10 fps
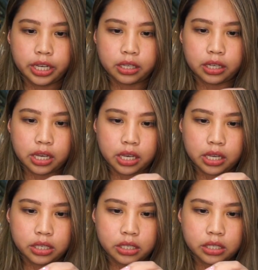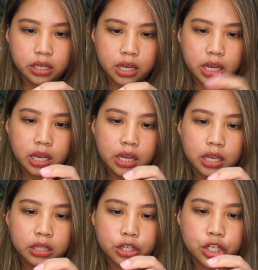It is
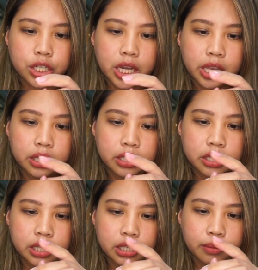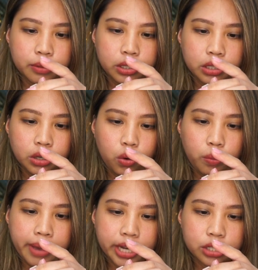in the shade Sinamon. Oh,
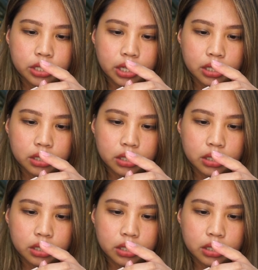matchstick.